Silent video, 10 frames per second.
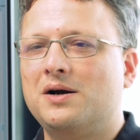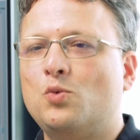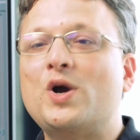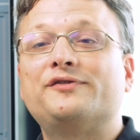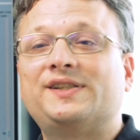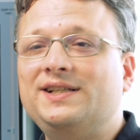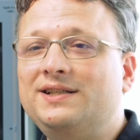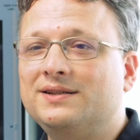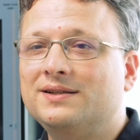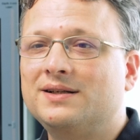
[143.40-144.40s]
We have
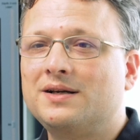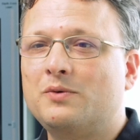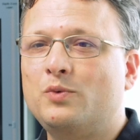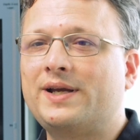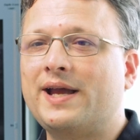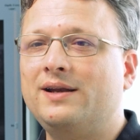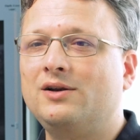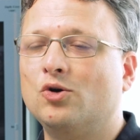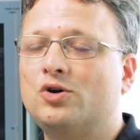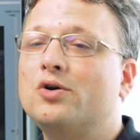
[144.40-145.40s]
seen we can
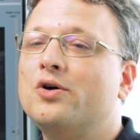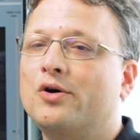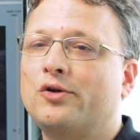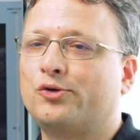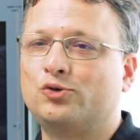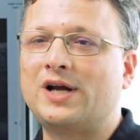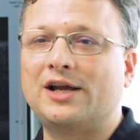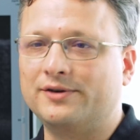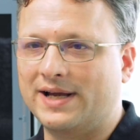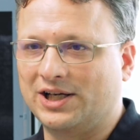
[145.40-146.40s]
look through
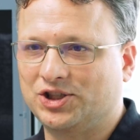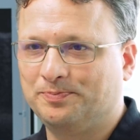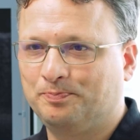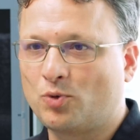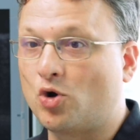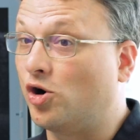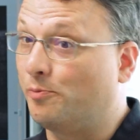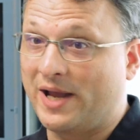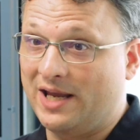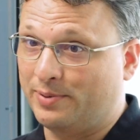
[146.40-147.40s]
cartonnage or
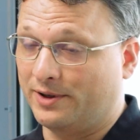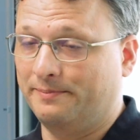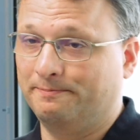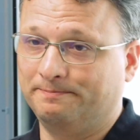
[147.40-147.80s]
paper